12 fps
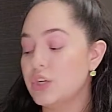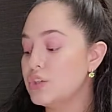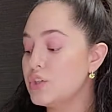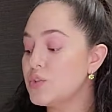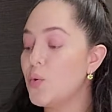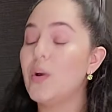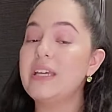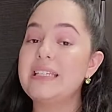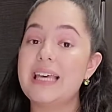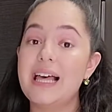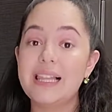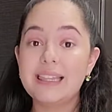You're just going to
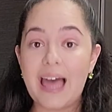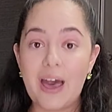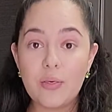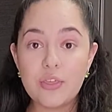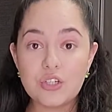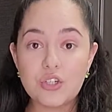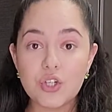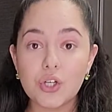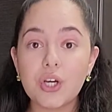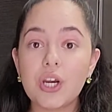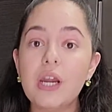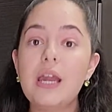allow this
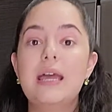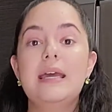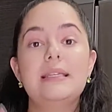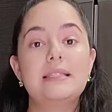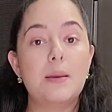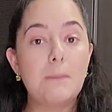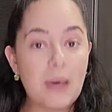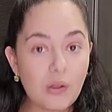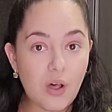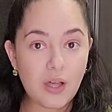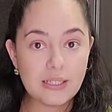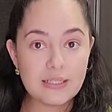sugar to melt
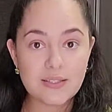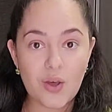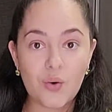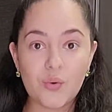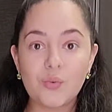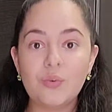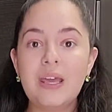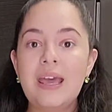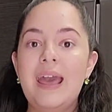on its own,